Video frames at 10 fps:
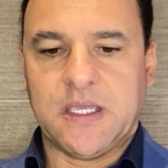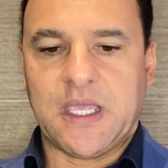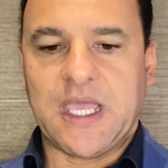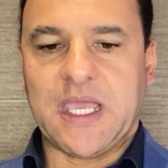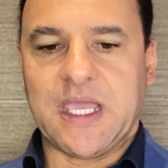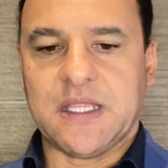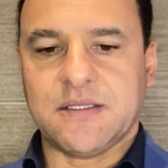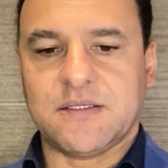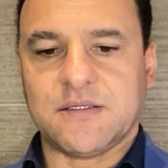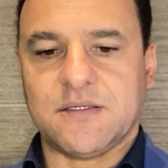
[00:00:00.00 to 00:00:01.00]

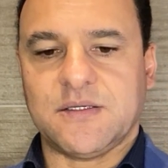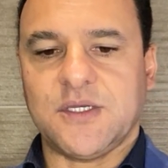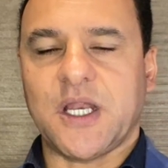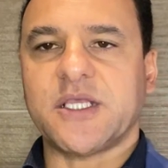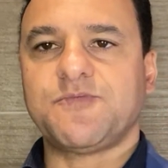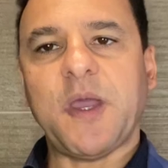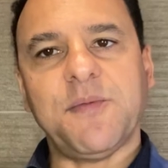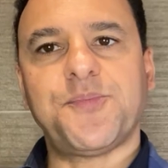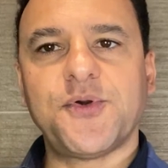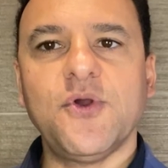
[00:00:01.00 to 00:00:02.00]
And, it's
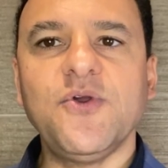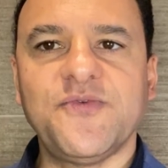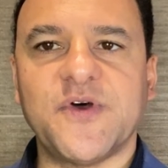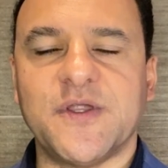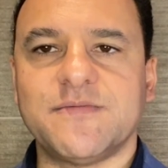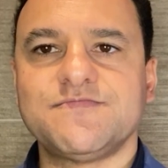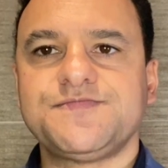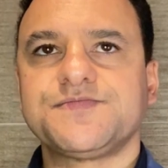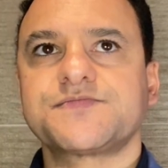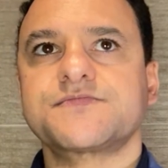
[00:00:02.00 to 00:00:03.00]
been
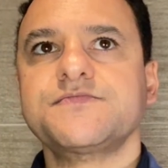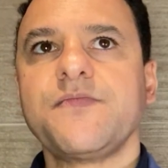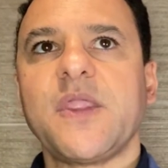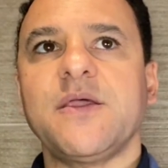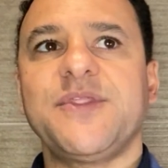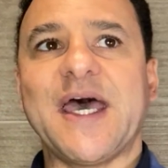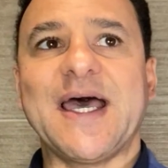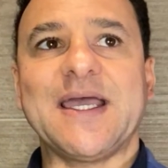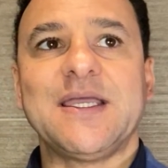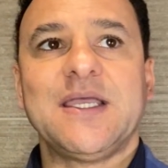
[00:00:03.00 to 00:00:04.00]
proven
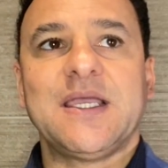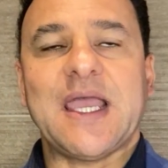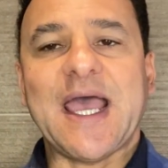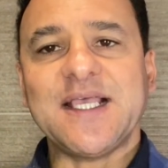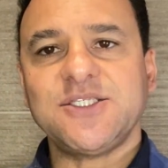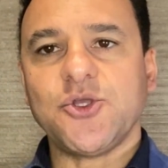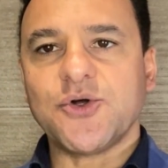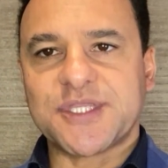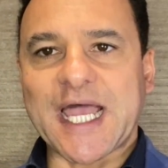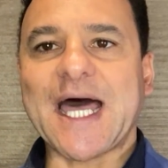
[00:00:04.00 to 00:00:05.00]
that as
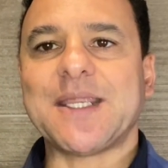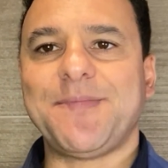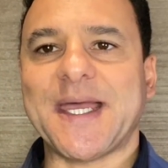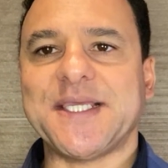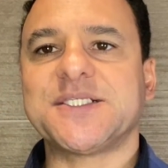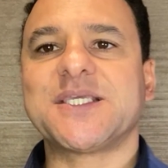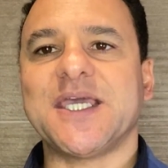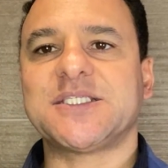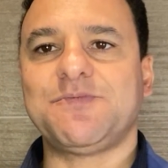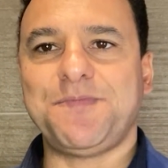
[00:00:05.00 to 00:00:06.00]
your database
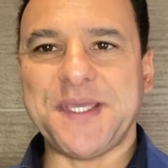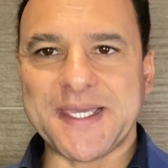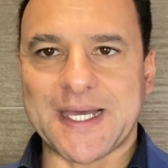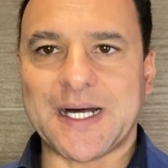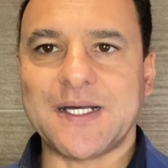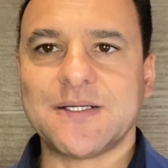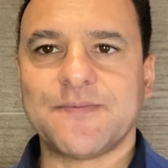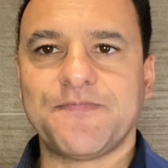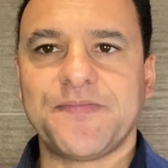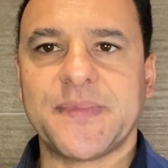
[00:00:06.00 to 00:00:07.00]
gets bigger,
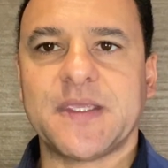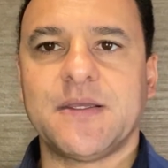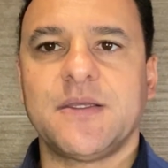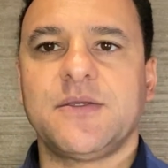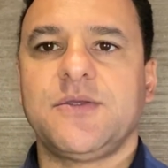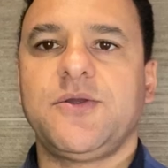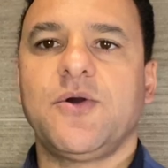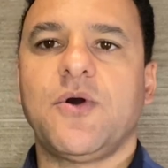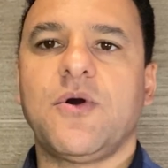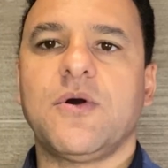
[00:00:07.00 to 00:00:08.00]

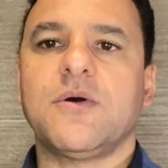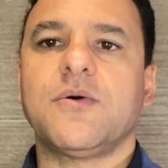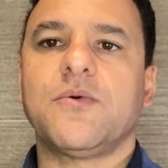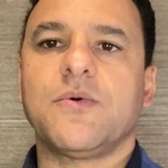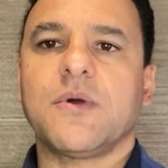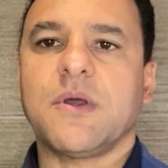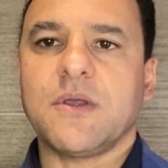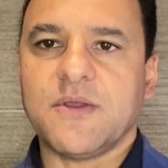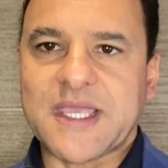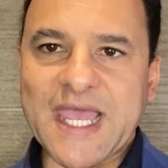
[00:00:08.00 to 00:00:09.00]
your
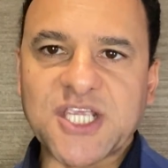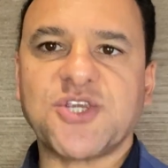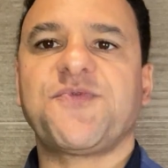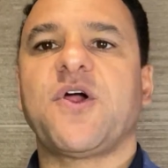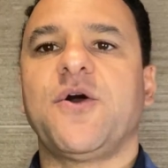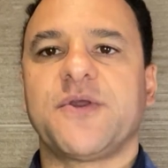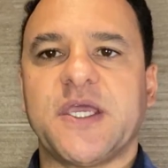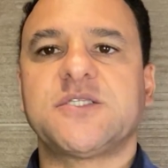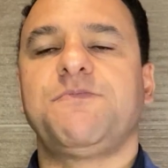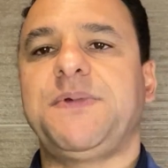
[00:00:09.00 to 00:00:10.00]
cash flow
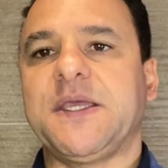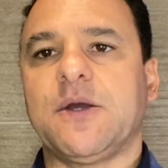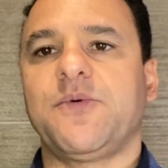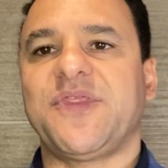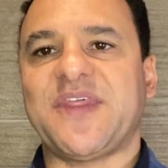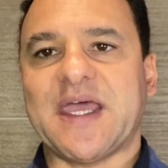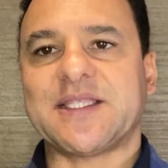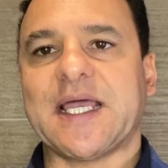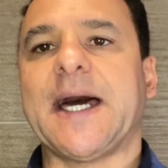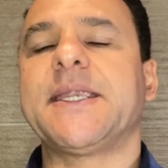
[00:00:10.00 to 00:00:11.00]
gets bigger with
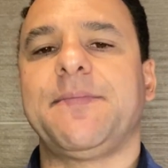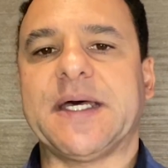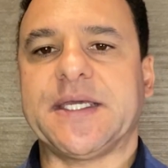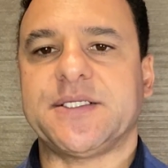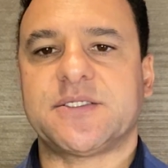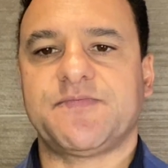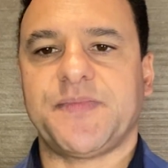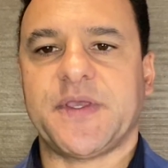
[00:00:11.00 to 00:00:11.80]
that database.